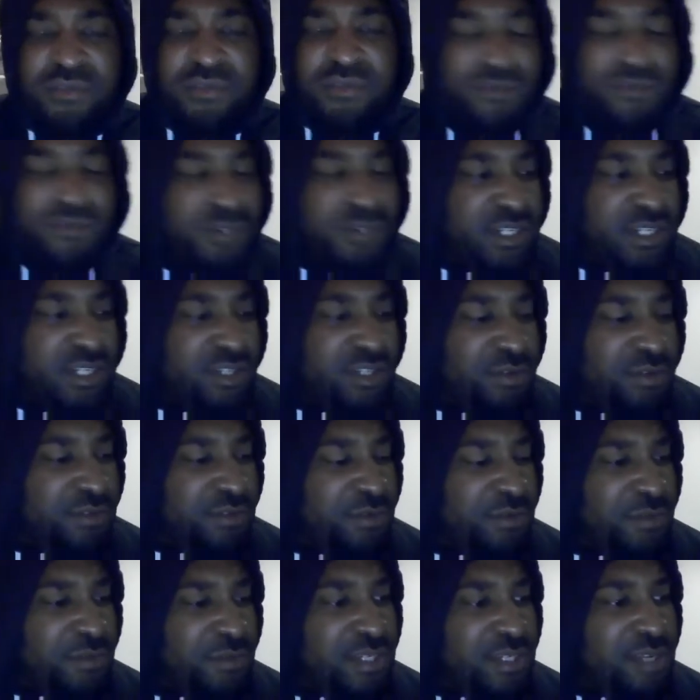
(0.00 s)
Roy Jones?
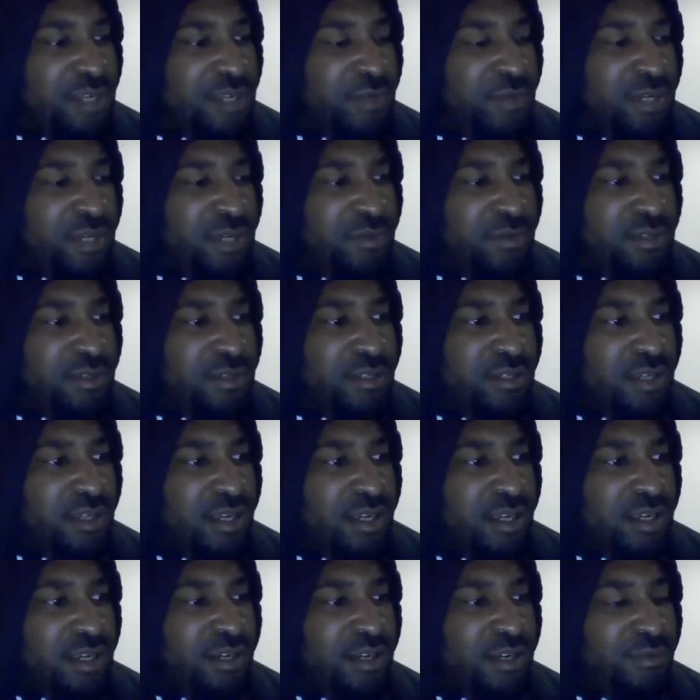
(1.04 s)
What was he when he was?
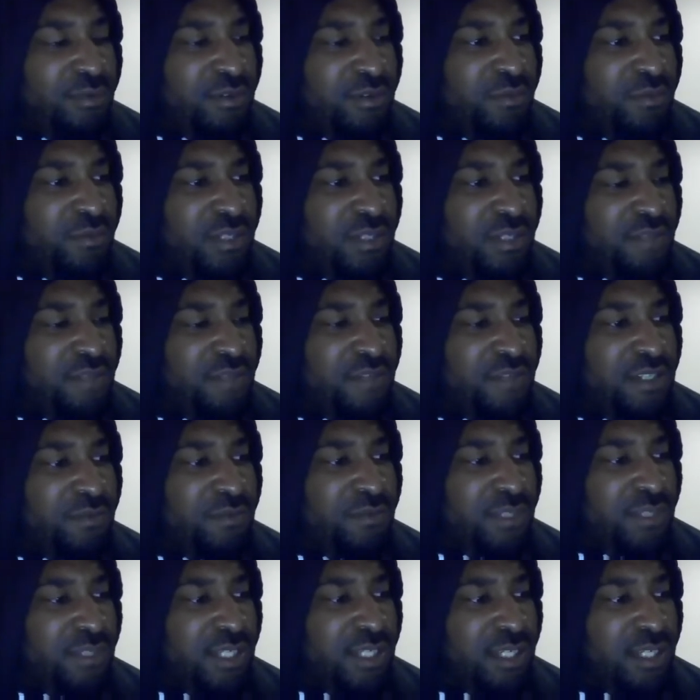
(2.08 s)
What division
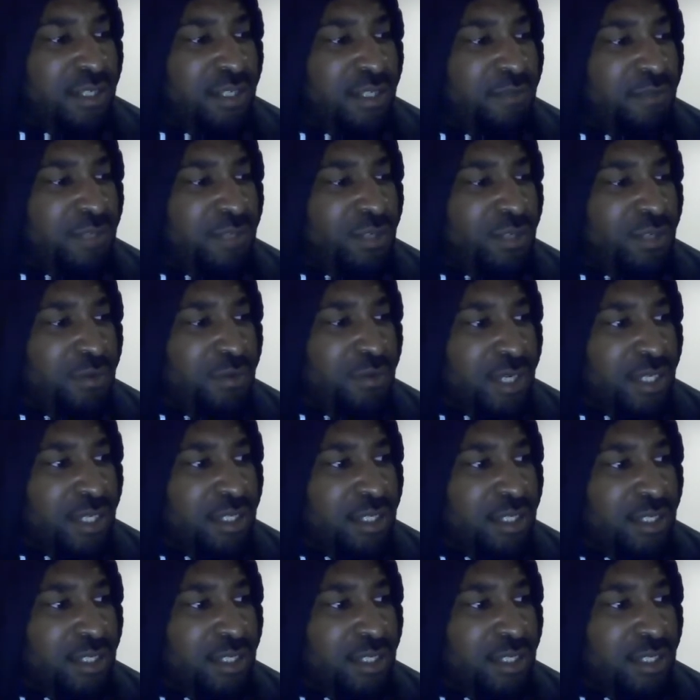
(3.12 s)
was he in? Middleweight.